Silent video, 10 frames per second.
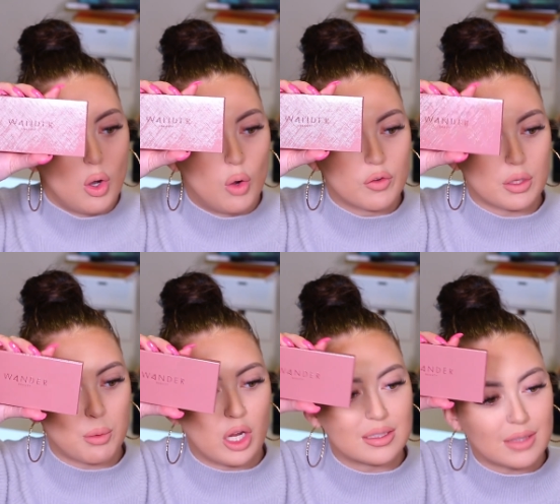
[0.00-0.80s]
over the
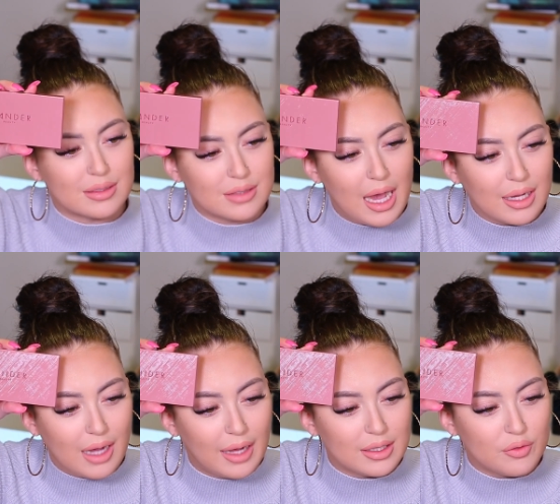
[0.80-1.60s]
price. It's got
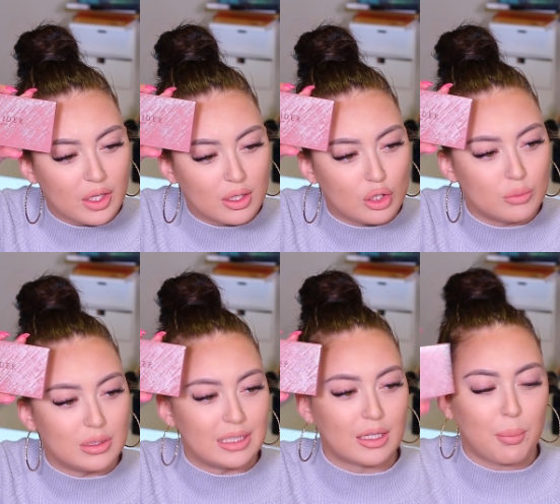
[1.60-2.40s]
kind of like
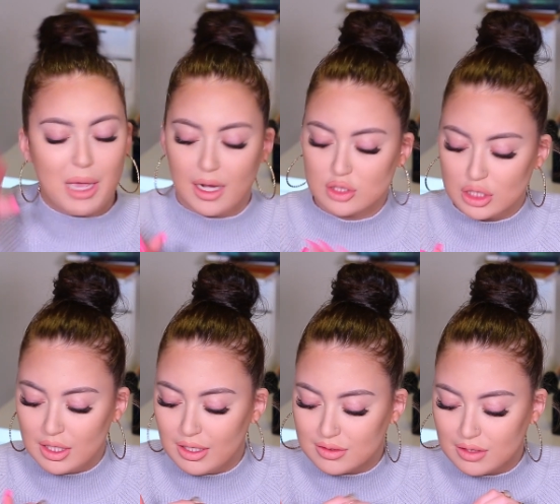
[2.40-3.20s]
unique
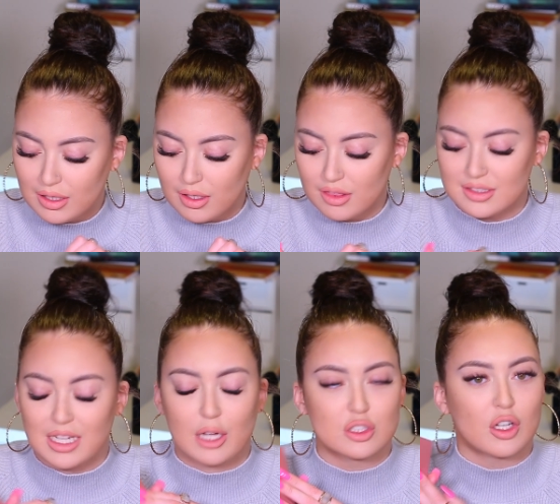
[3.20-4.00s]
packaging. It's like the
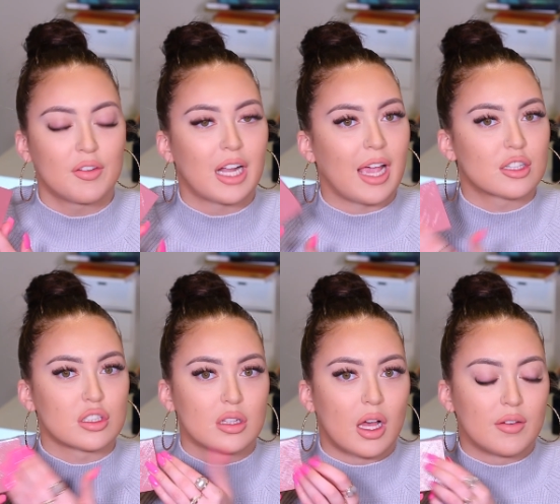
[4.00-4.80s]
texture of it I
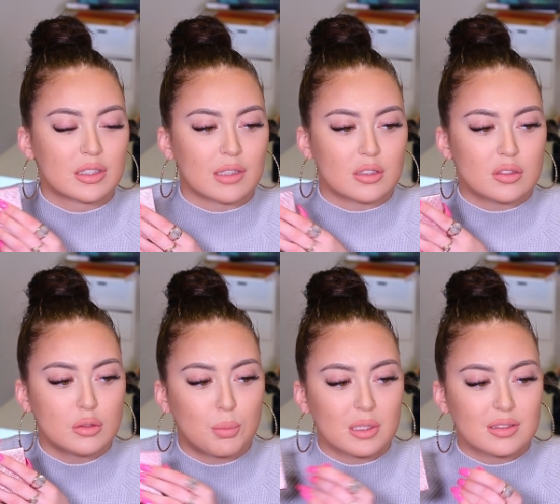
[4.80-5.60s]
actually love. It's like
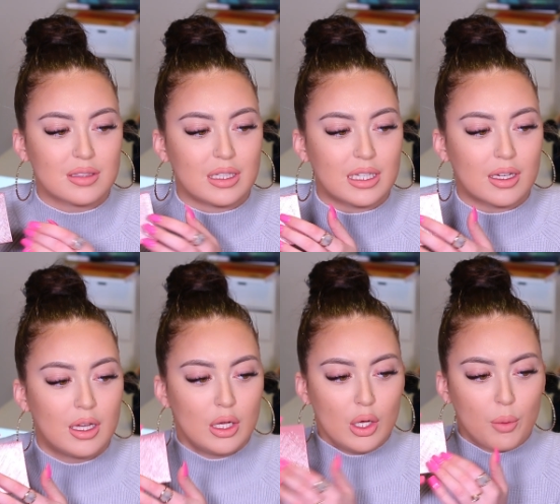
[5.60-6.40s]
super sleek
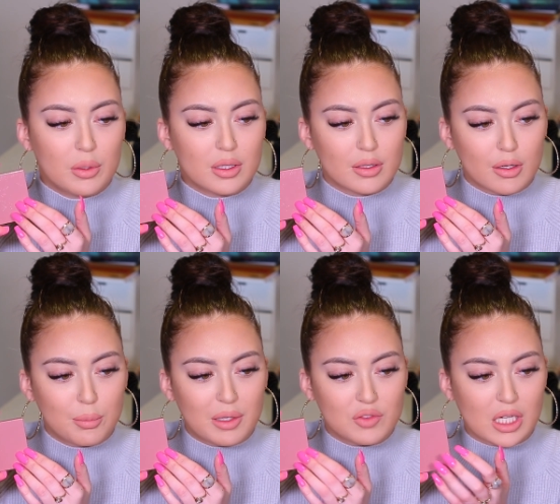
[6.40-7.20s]
with a little
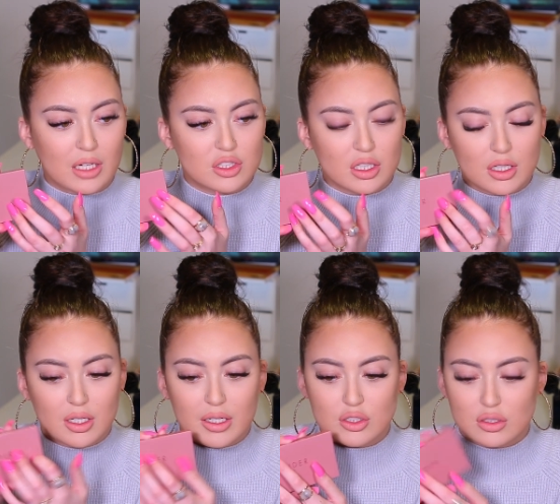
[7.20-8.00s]
bit of texture,
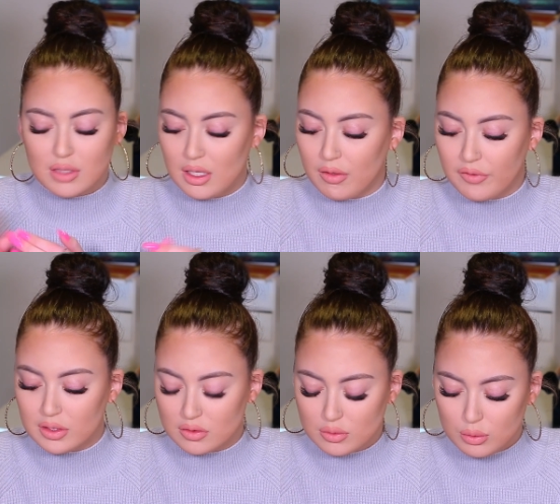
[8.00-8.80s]
and it just kind of
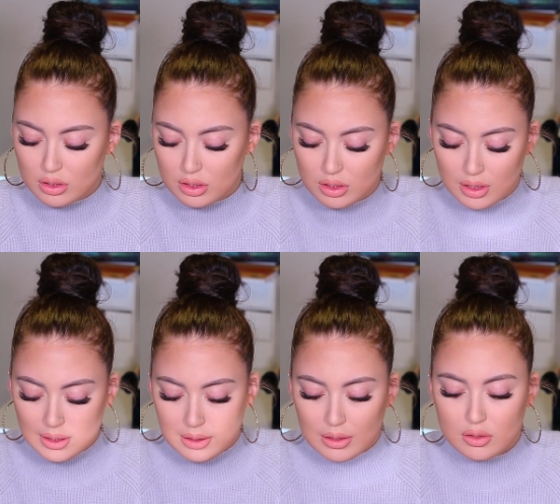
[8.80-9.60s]
feels cool.
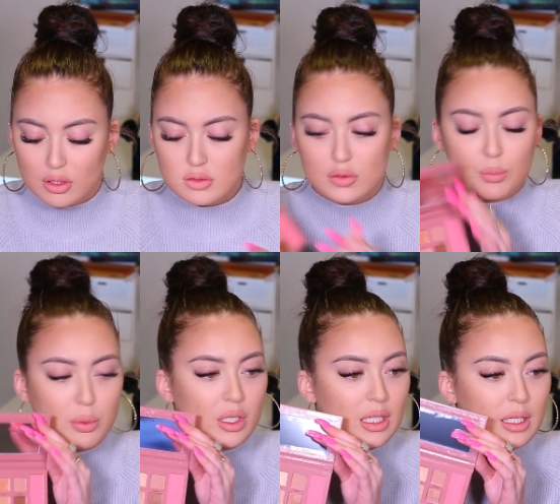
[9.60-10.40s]
Looks
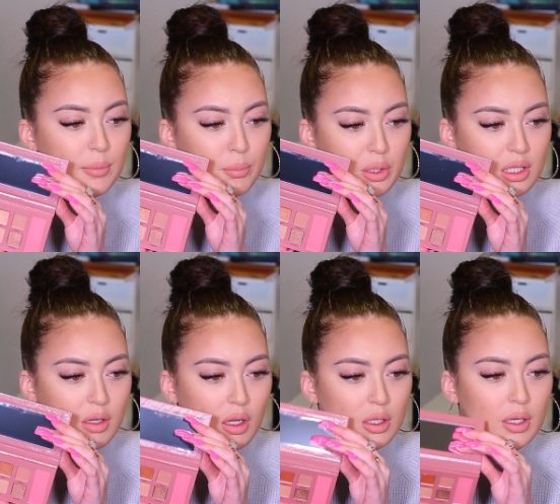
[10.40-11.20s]
pretty
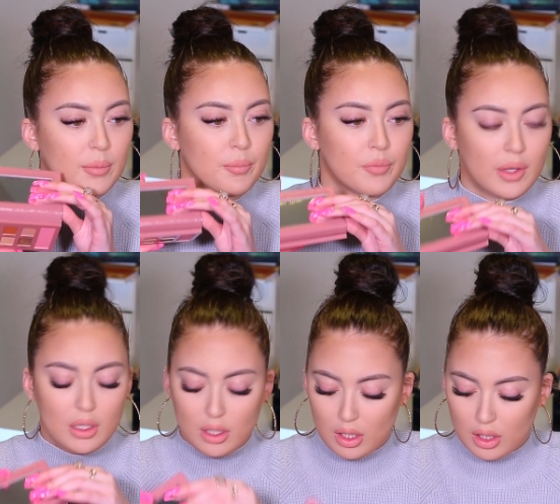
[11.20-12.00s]
color.
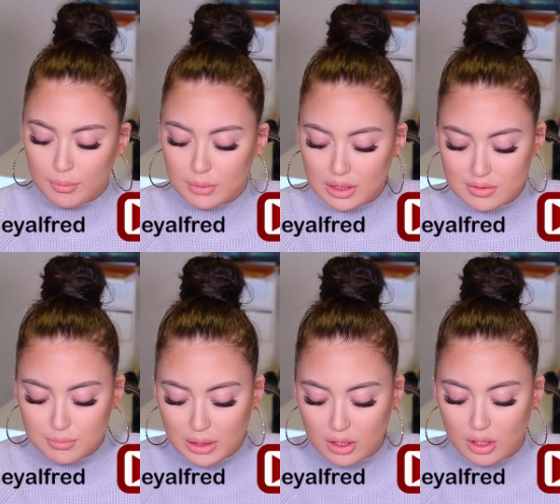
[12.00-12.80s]
Nice
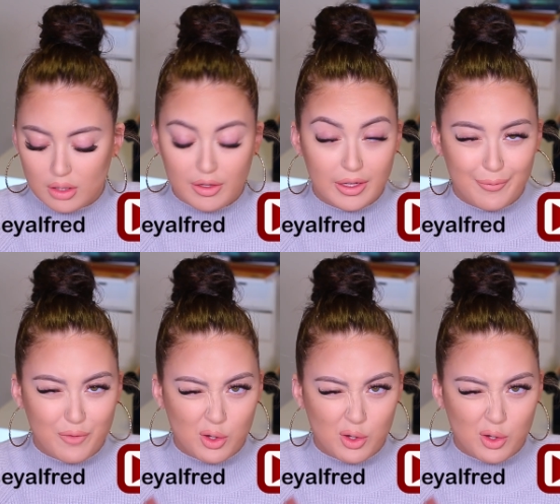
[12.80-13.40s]
mirror. It